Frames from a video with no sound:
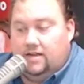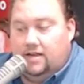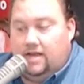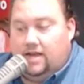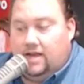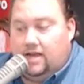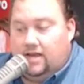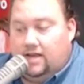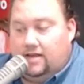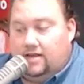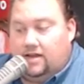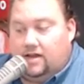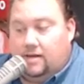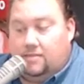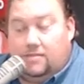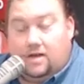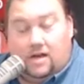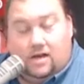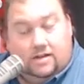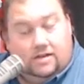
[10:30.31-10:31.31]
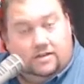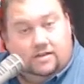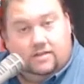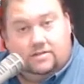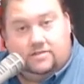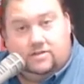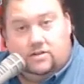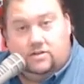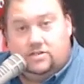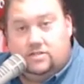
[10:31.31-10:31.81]
And
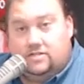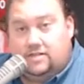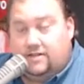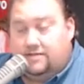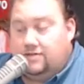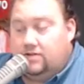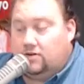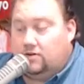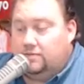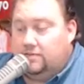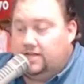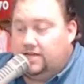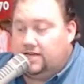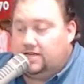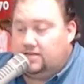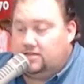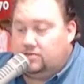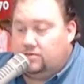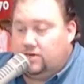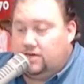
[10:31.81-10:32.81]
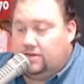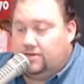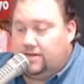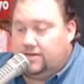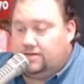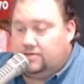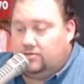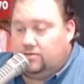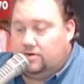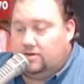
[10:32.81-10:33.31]
surgeons have told me that as well.
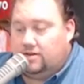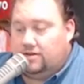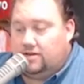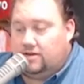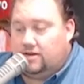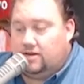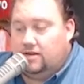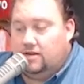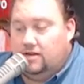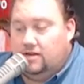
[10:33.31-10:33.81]
That's one of the